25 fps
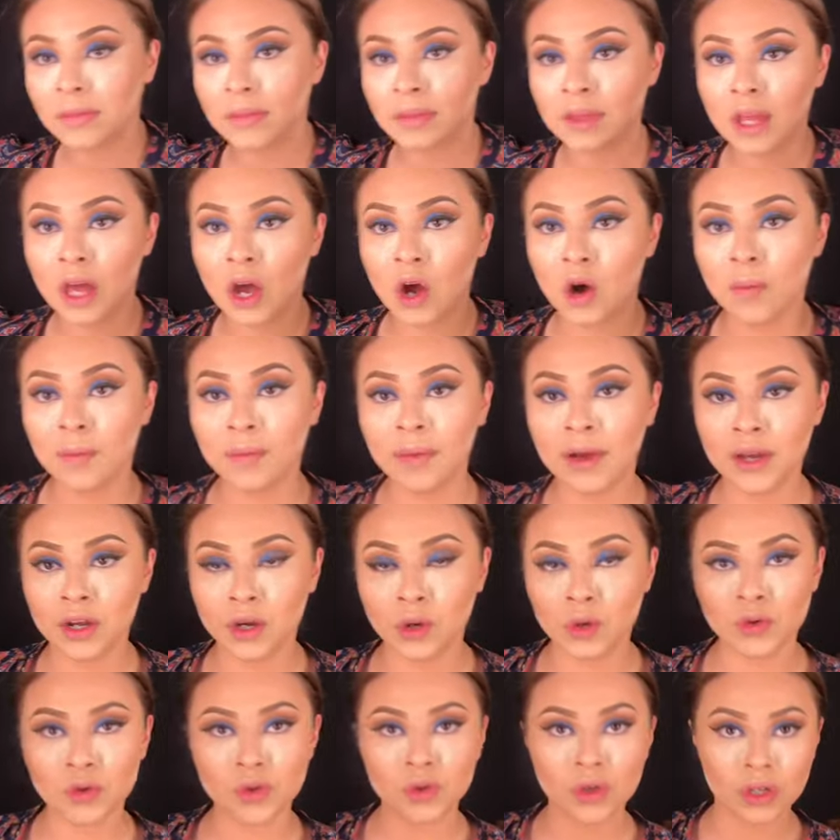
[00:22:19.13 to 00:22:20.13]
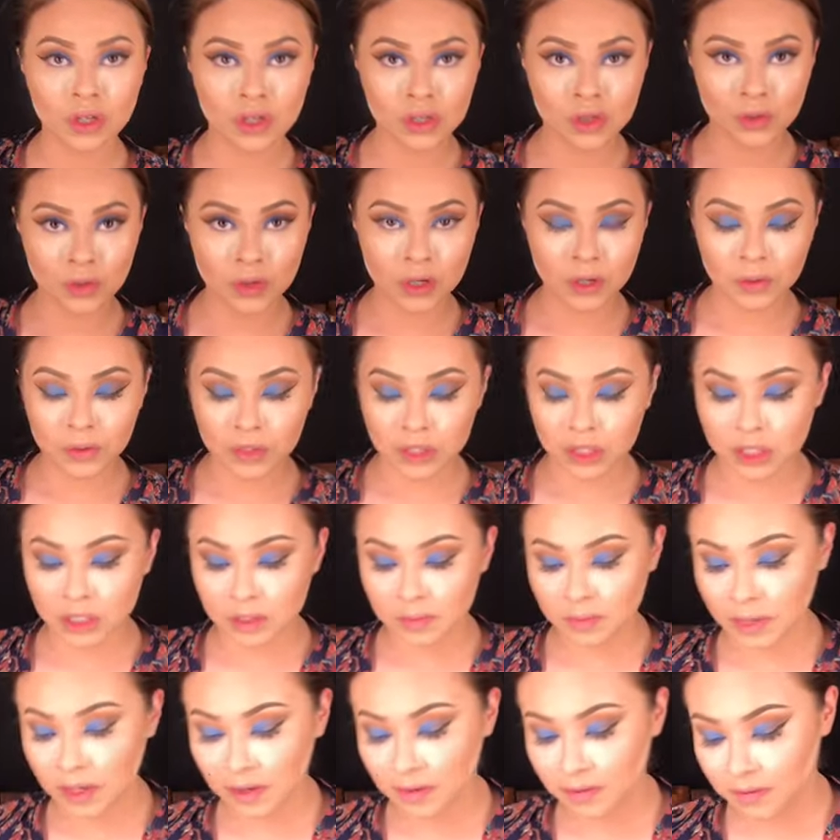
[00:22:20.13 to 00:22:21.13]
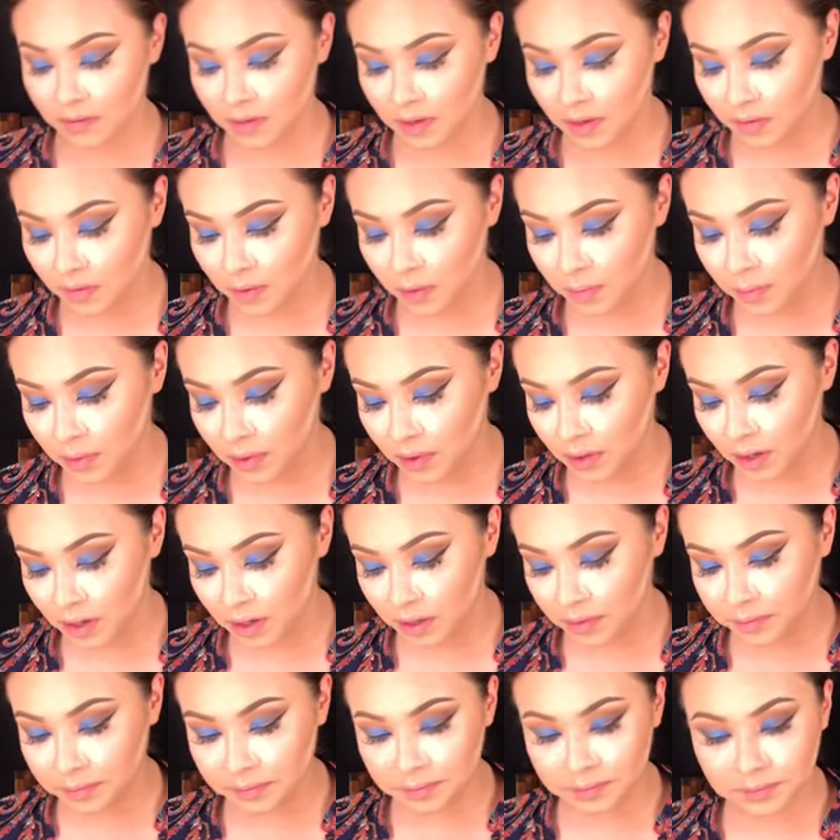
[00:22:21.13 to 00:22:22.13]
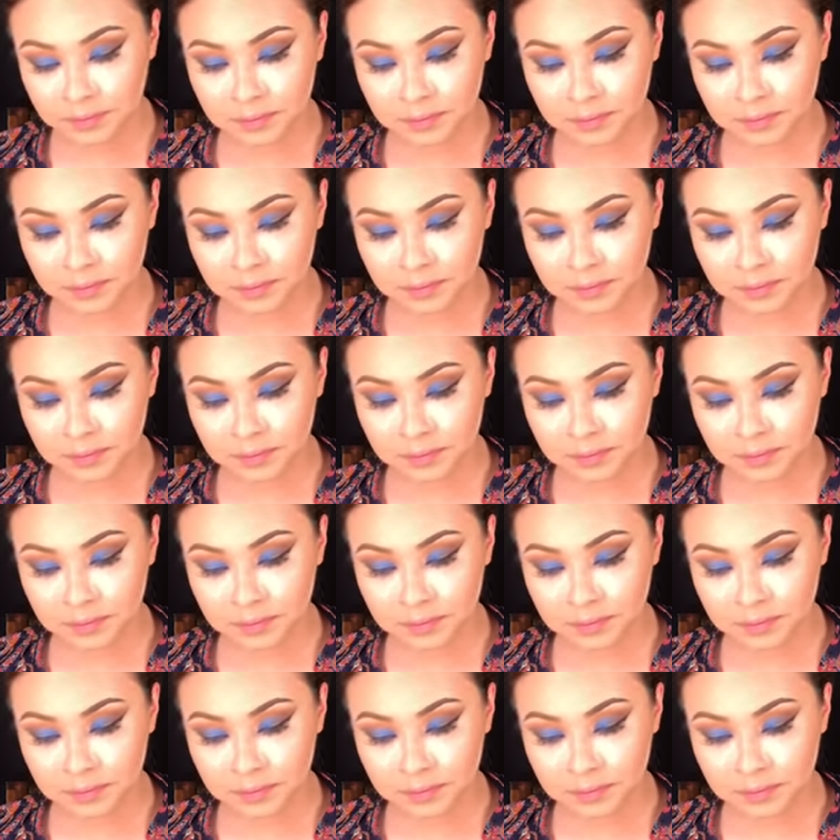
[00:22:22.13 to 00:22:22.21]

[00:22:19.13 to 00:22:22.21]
Now my nose contour, which is my favorite part.